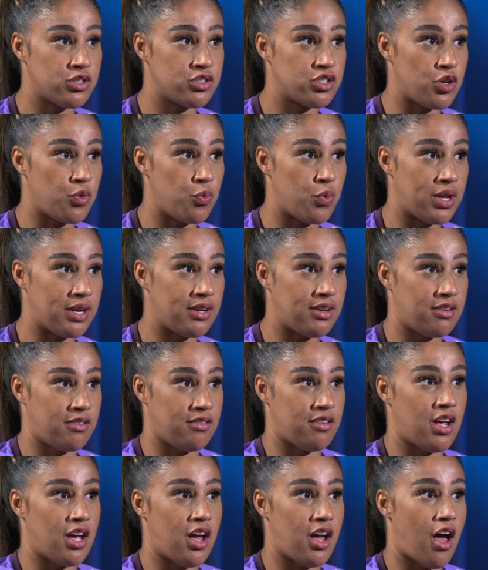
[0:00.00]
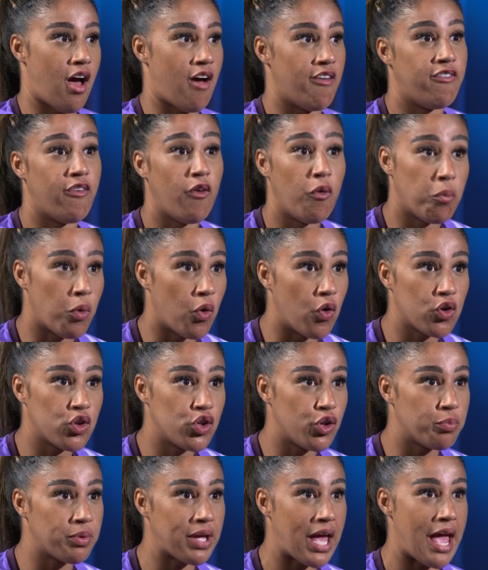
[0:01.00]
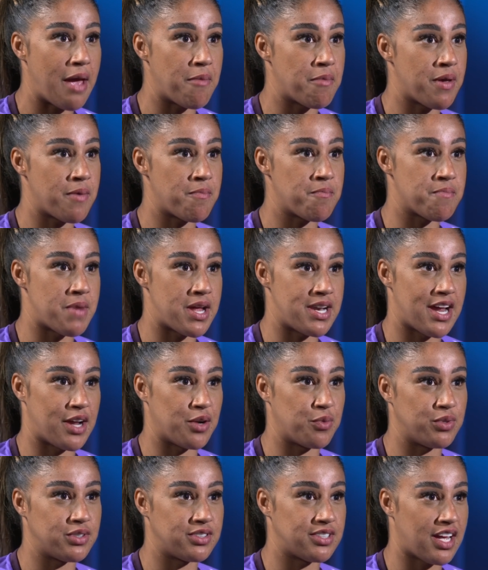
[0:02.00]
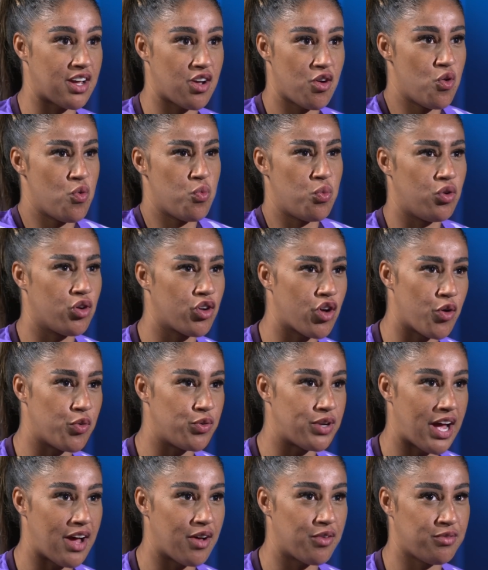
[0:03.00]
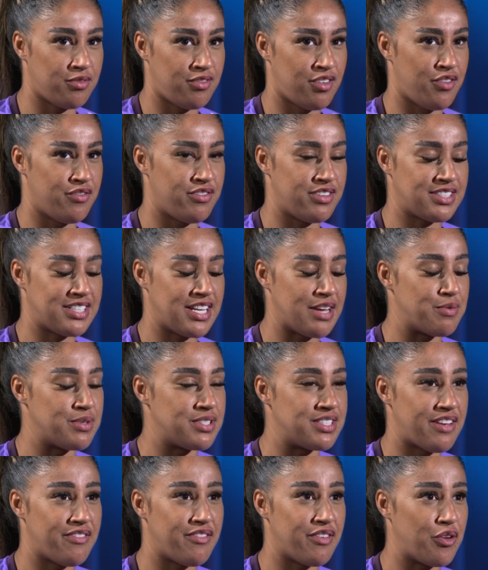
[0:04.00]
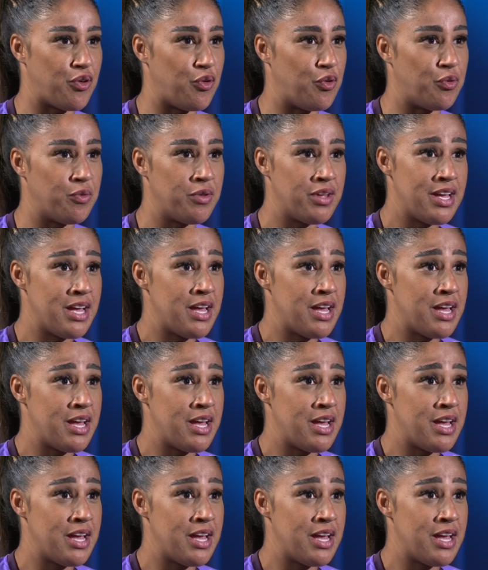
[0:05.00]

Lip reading: So when a football club came in, my dad was like, oh, we'll go down. Obviously it was difficult.